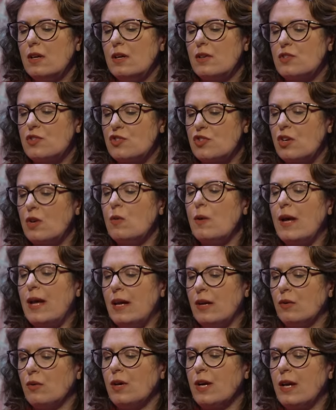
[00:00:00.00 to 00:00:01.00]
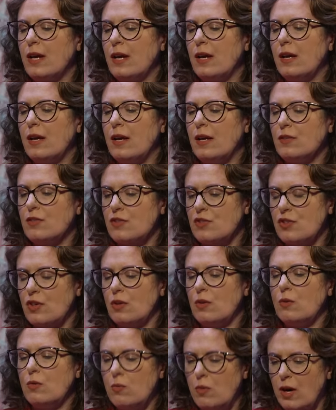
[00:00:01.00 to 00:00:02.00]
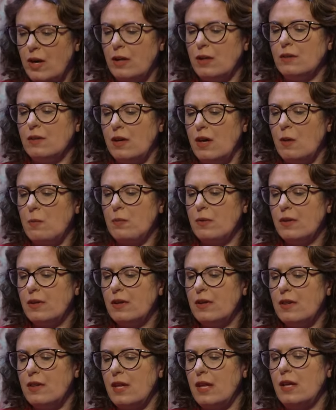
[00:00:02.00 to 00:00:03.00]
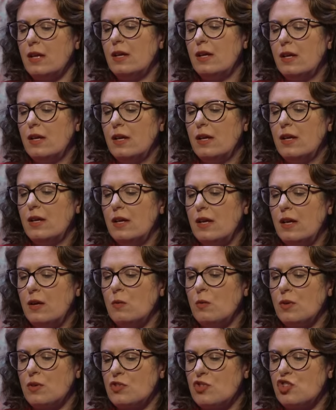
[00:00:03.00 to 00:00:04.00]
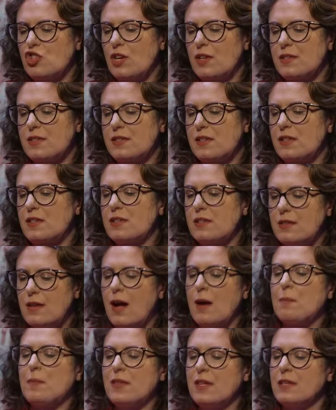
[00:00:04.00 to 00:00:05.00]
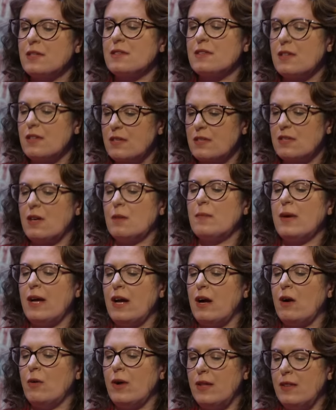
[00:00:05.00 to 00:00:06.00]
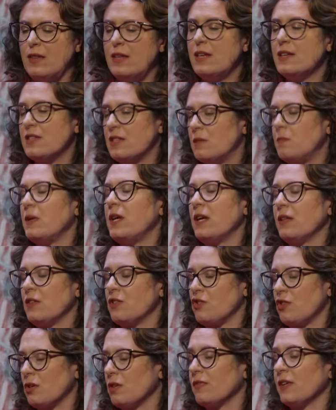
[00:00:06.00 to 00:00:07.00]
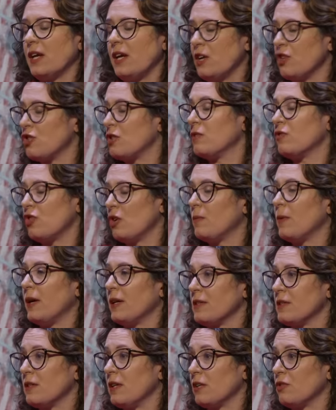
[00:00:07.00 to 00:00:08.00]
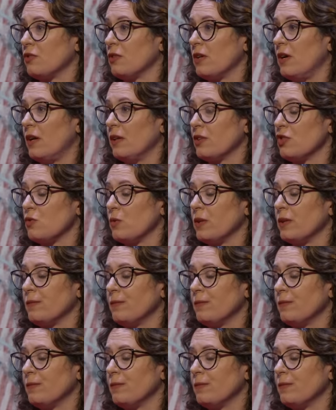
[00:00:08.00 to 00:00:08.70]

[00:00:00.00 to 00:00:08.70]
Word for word: so angry and so riled up that it was just stop this somehow, and this being the certification of Joe Biden's Electoral College win.